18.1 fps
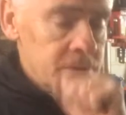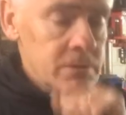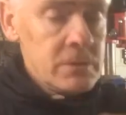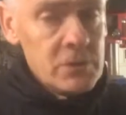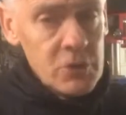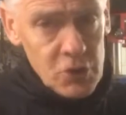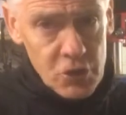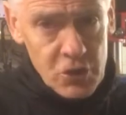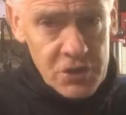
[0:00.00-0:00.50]

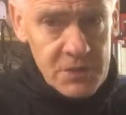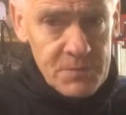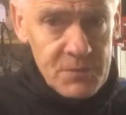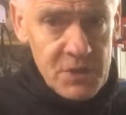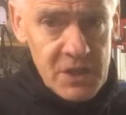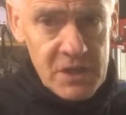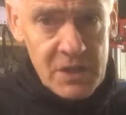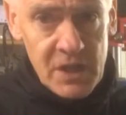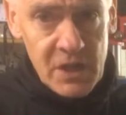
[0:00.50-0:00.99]
There are some
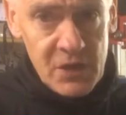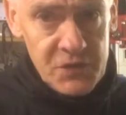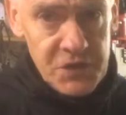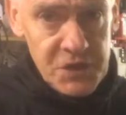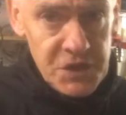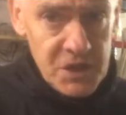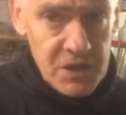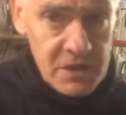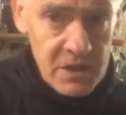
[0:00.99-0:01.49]
details
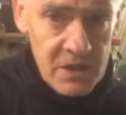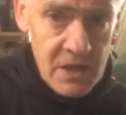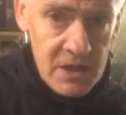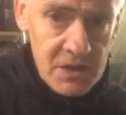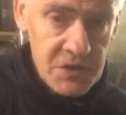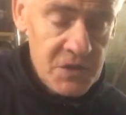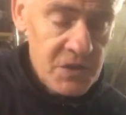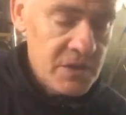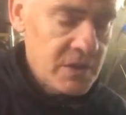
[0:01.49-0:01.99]
in the
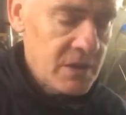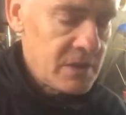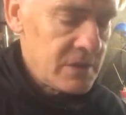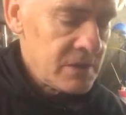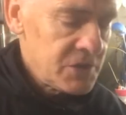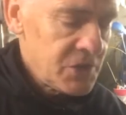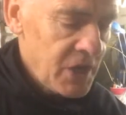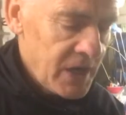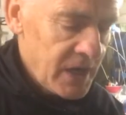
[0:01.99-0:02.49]
internet, so you
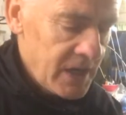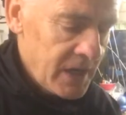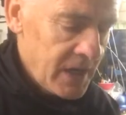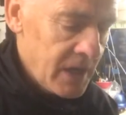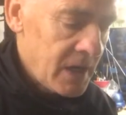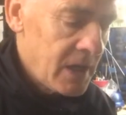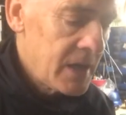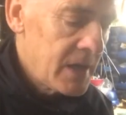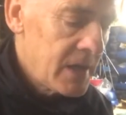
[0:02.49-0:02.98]
can check it
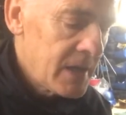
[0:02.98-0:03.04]
out,